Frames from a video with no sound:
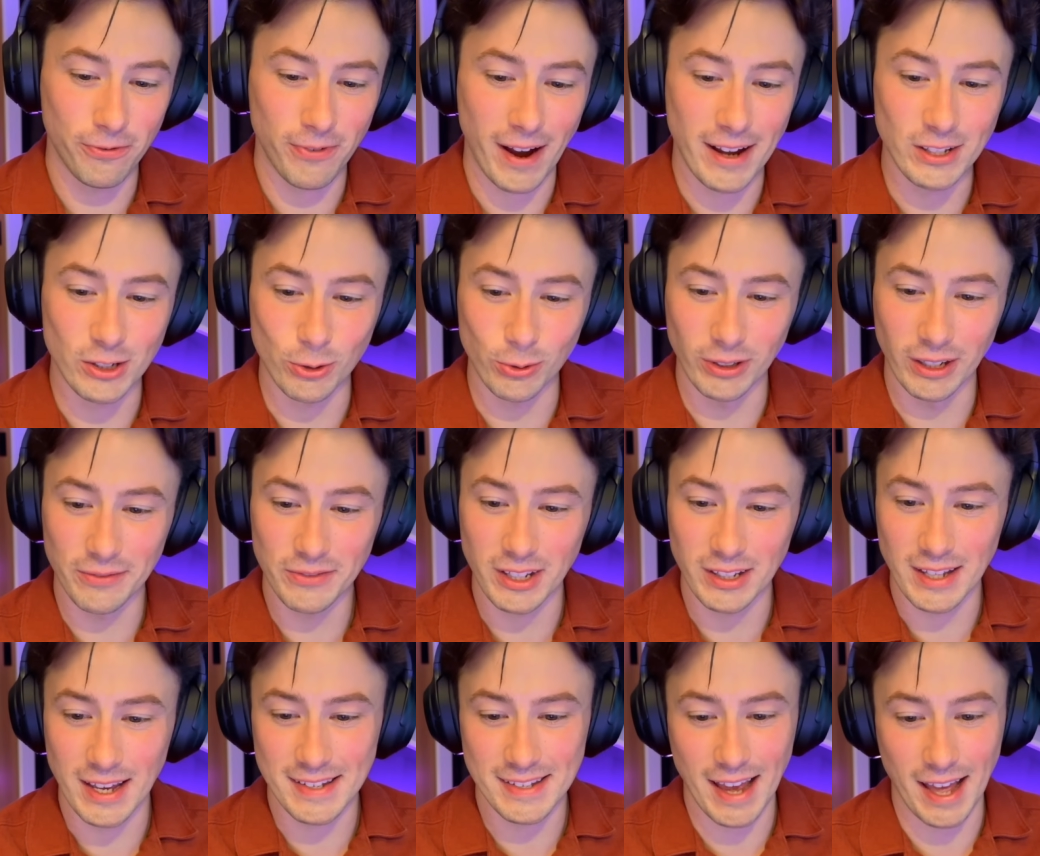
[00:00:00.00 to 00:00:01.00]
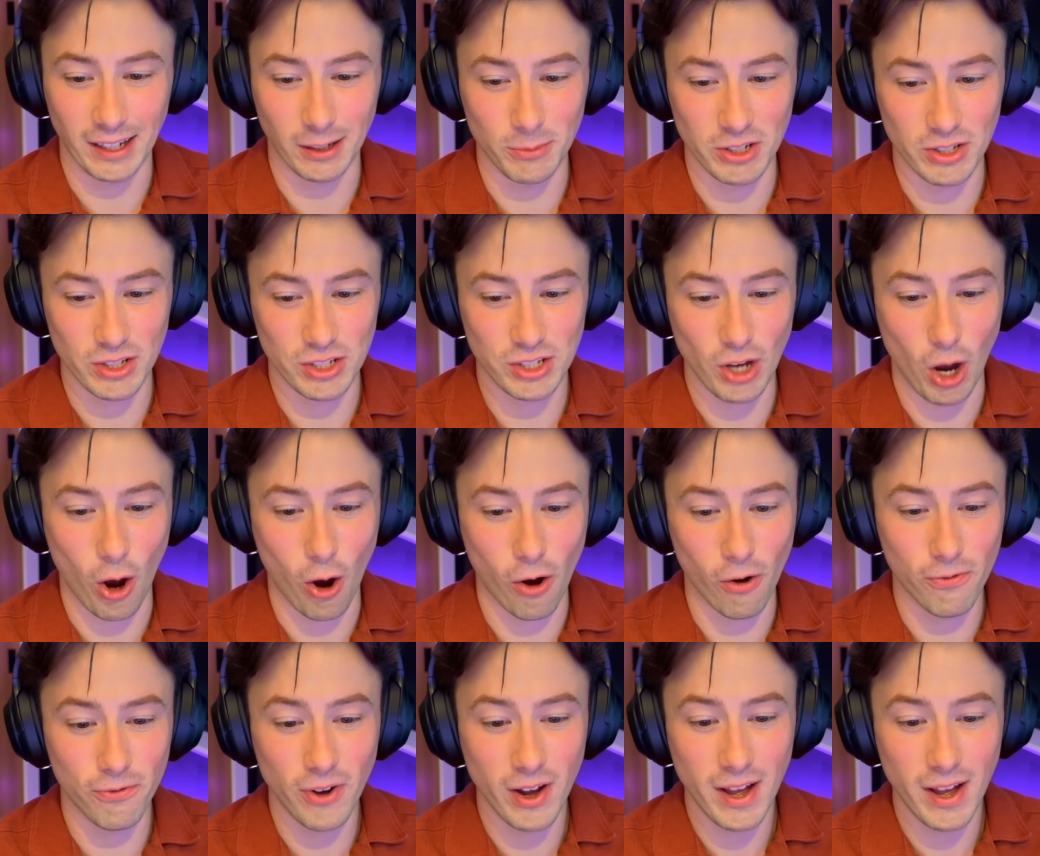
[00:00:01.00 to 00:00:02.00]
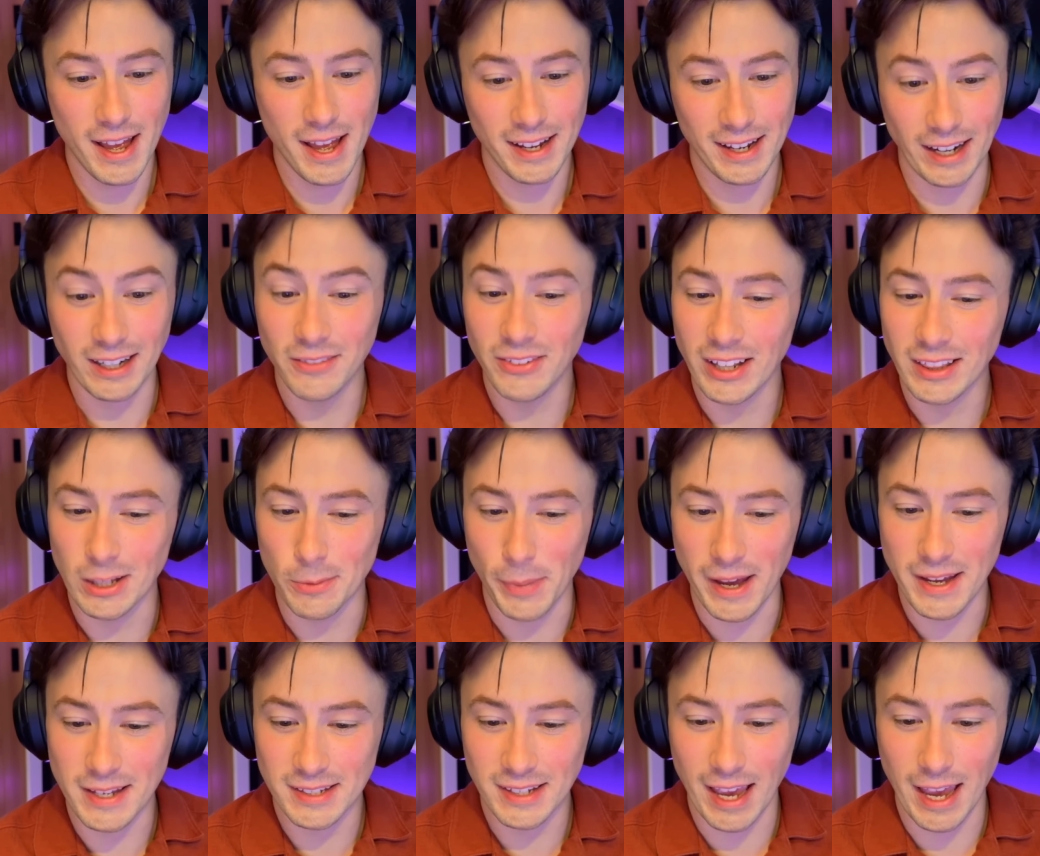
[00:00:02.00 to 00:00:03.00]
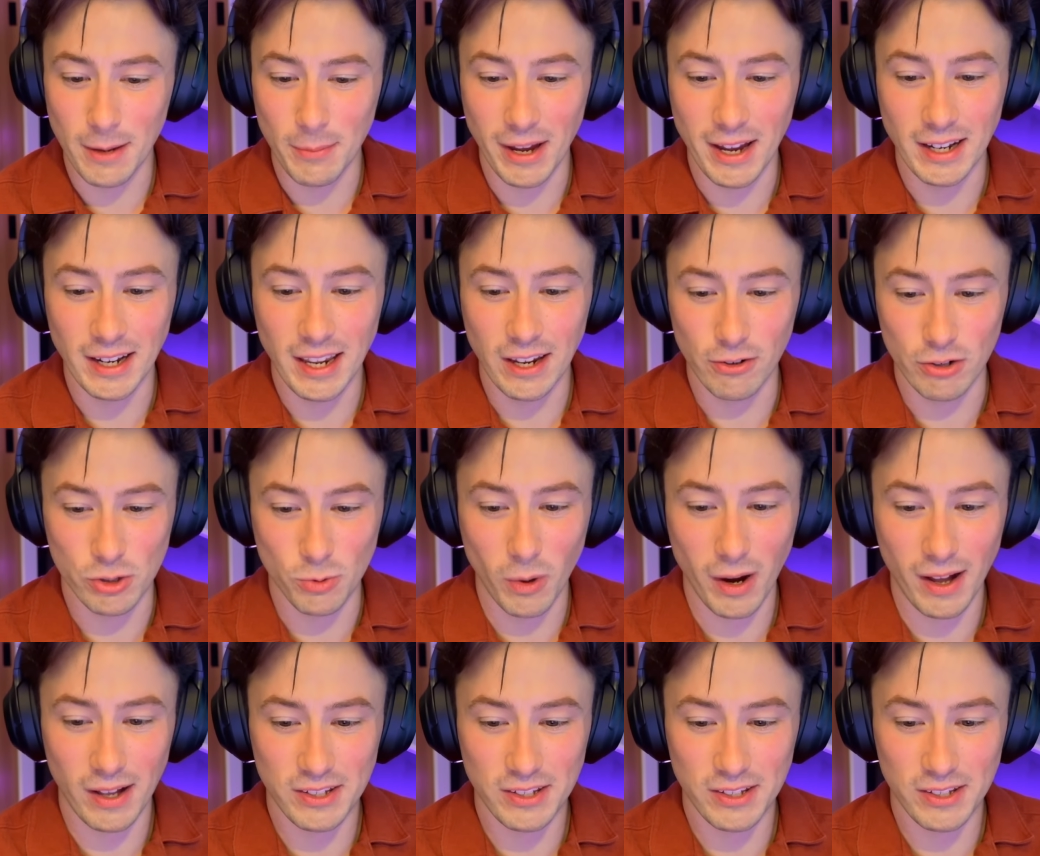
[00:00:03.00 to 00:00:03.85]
I do love that there's elements of kind of like the base game in here as well.